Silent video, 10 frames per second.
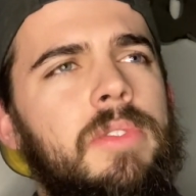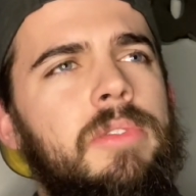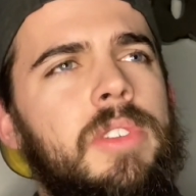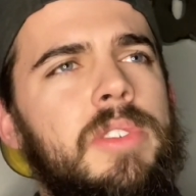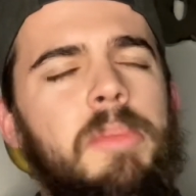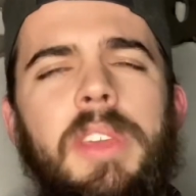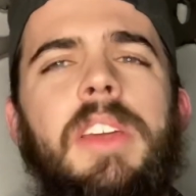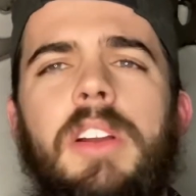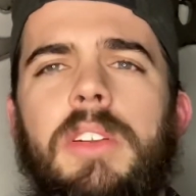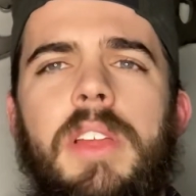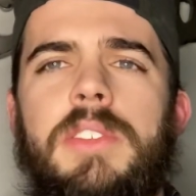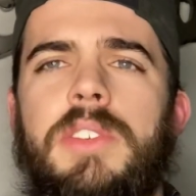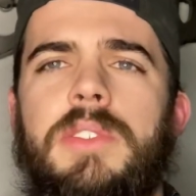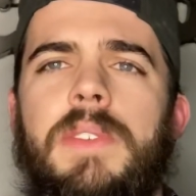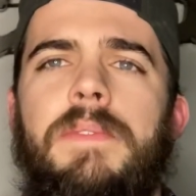There's something in her that
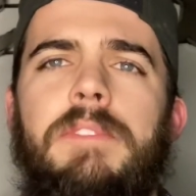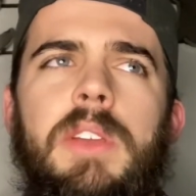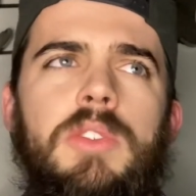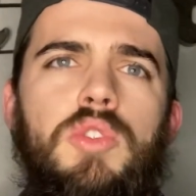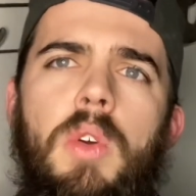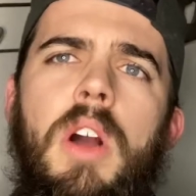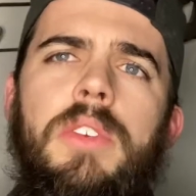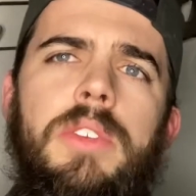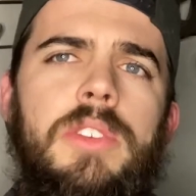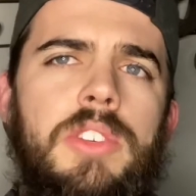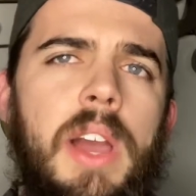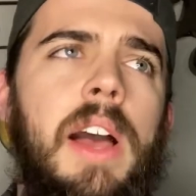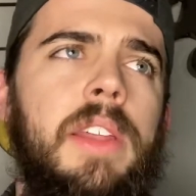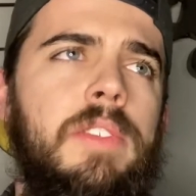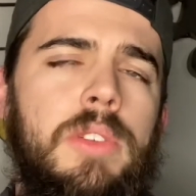just feels drawn to the
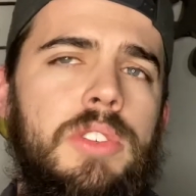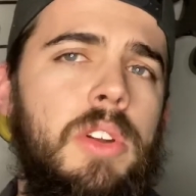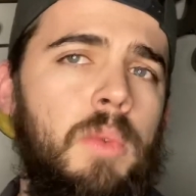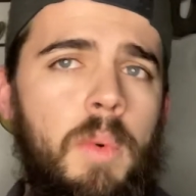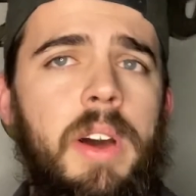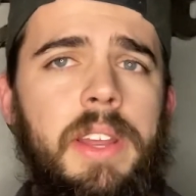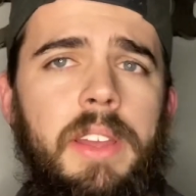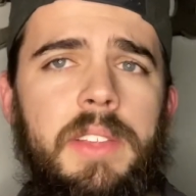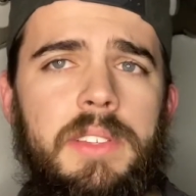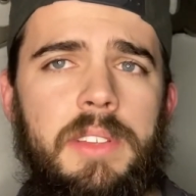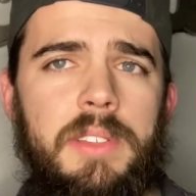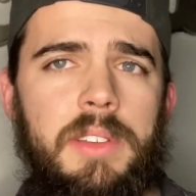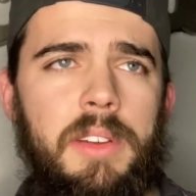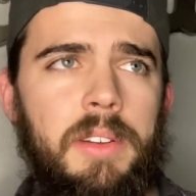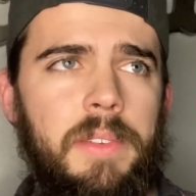child, even though she didn't want it. It's
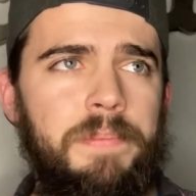a